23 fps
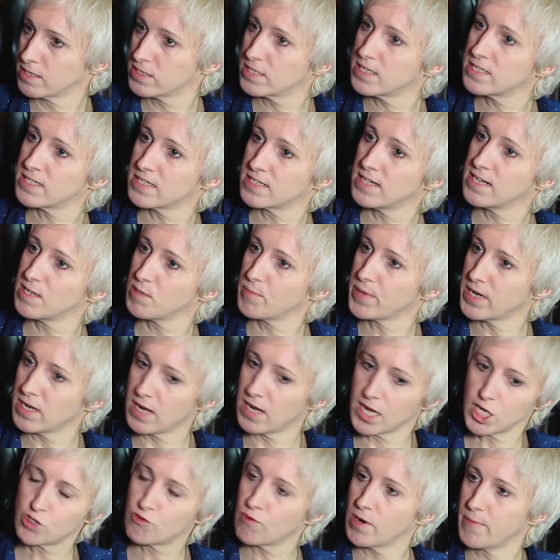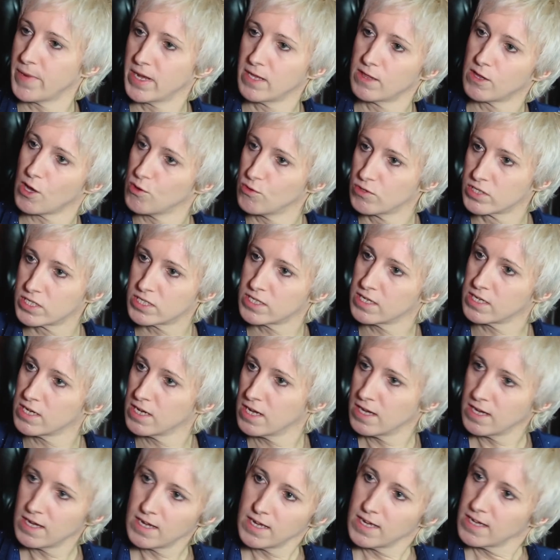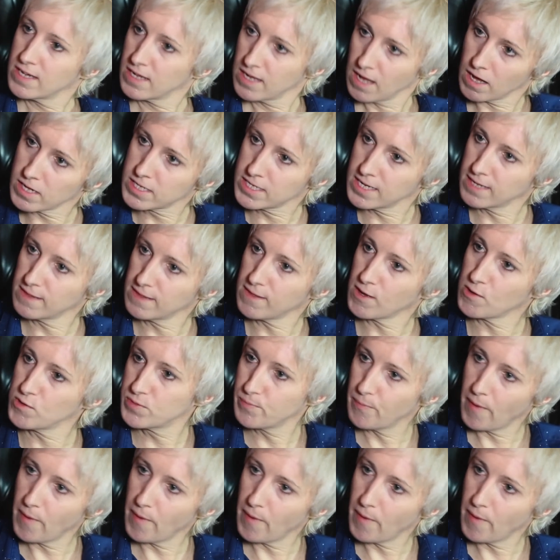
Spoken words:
So it's a little bit like cutting those